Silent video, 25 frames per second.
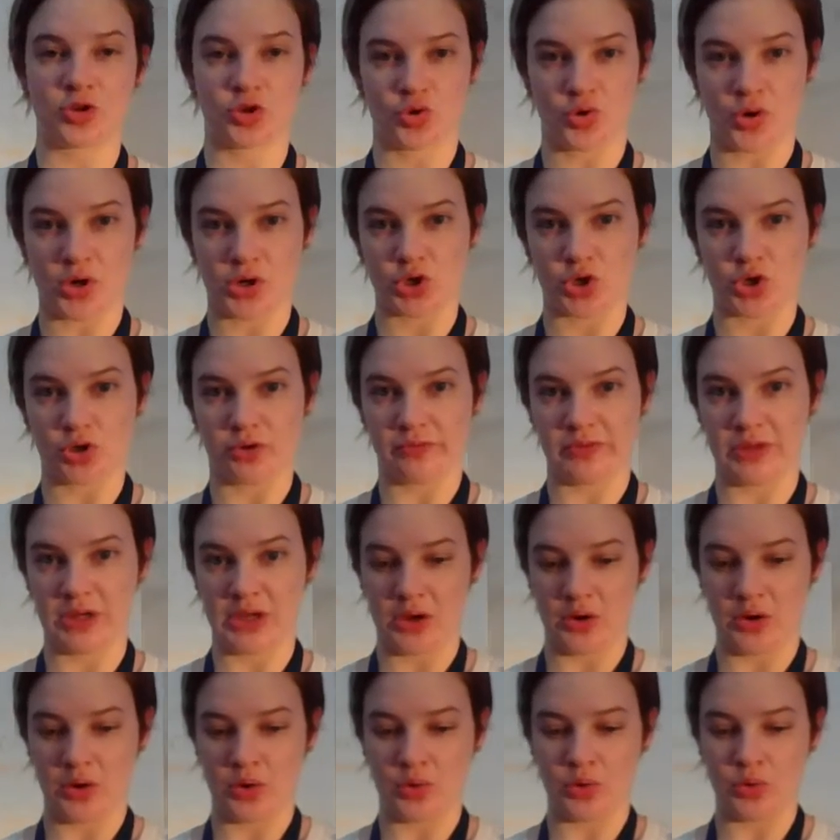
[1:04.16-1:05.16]
structure of the
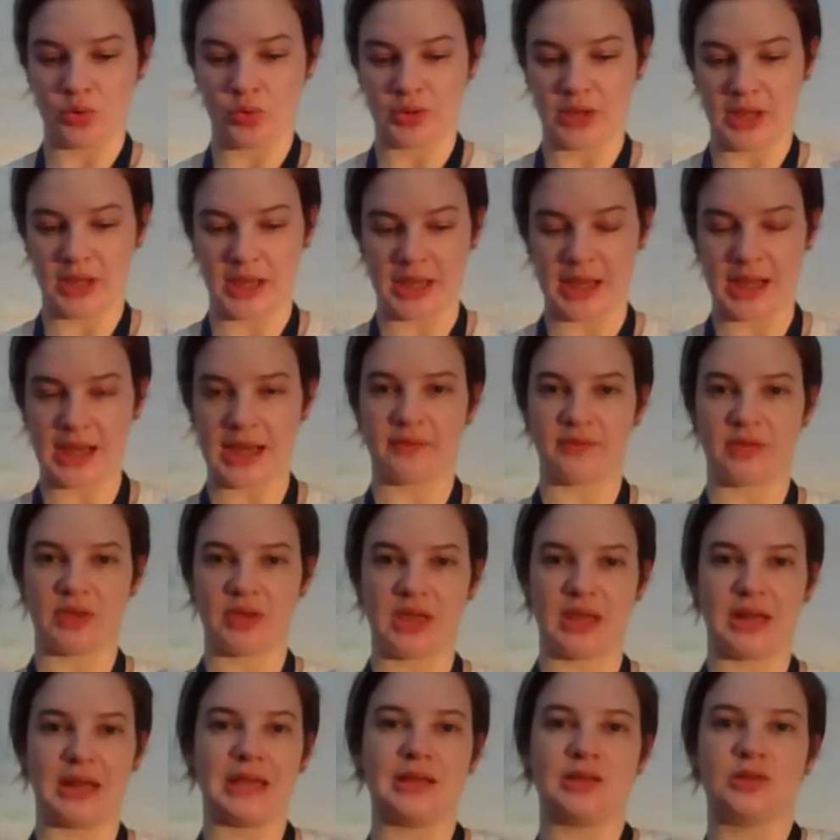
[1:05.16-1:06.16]
ode and kind of
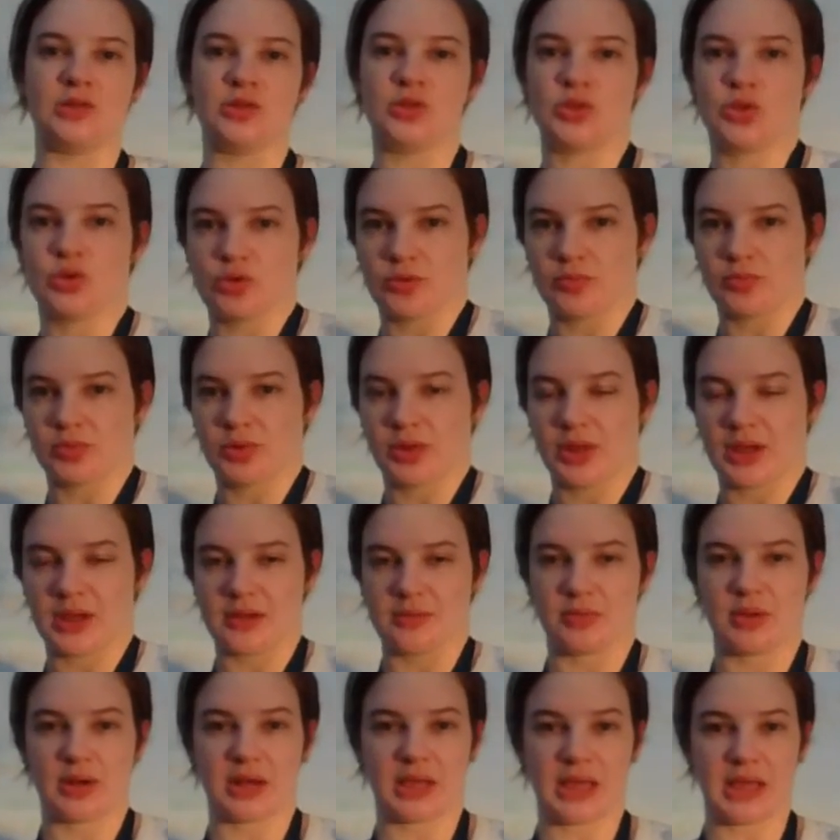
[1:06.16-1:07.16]
get into the play.
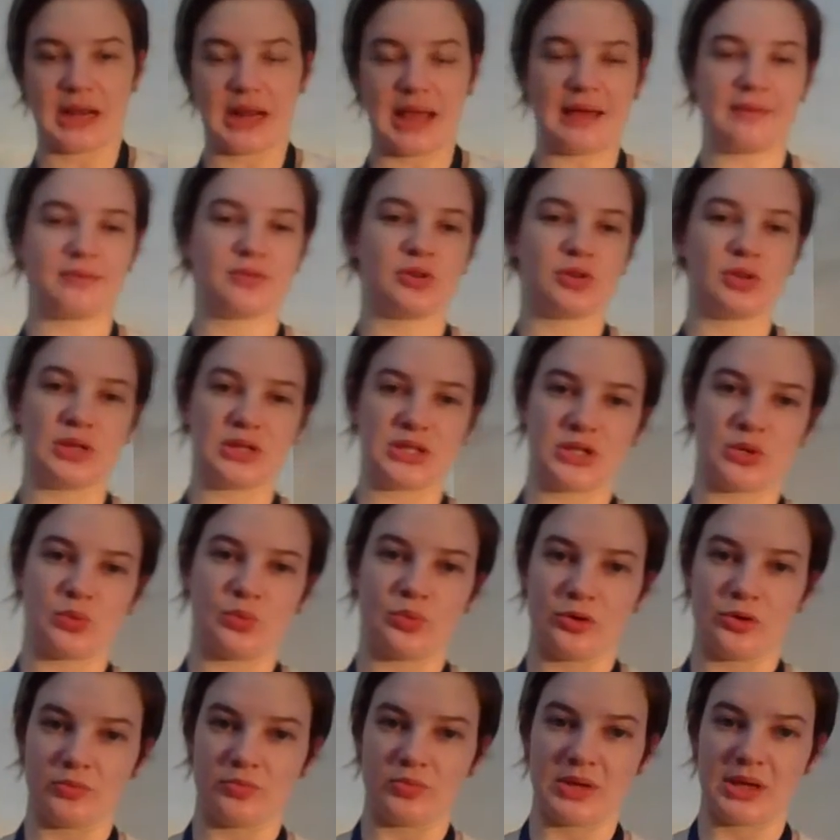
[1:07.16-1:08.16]
But again, after this, it
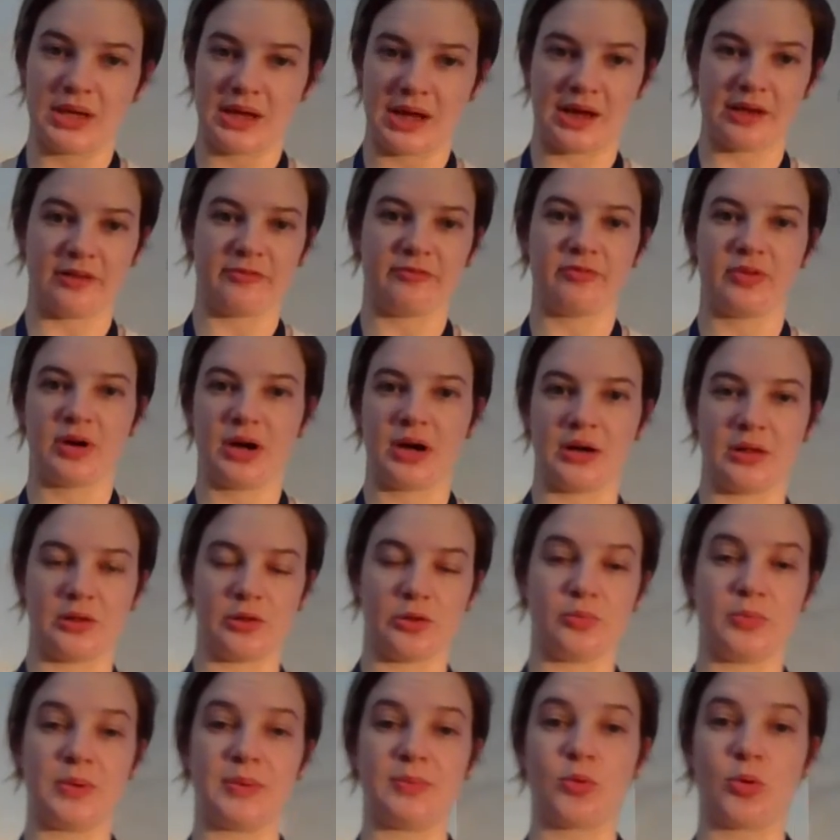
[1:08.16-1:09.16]
will be kind of a
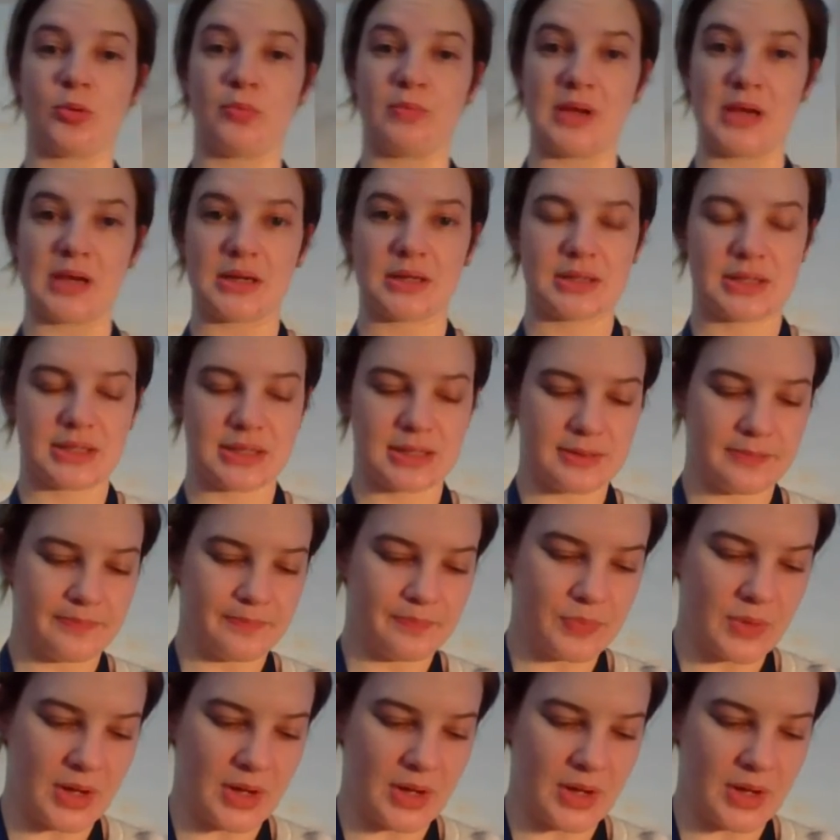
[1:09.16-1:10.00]
little bit more mixed.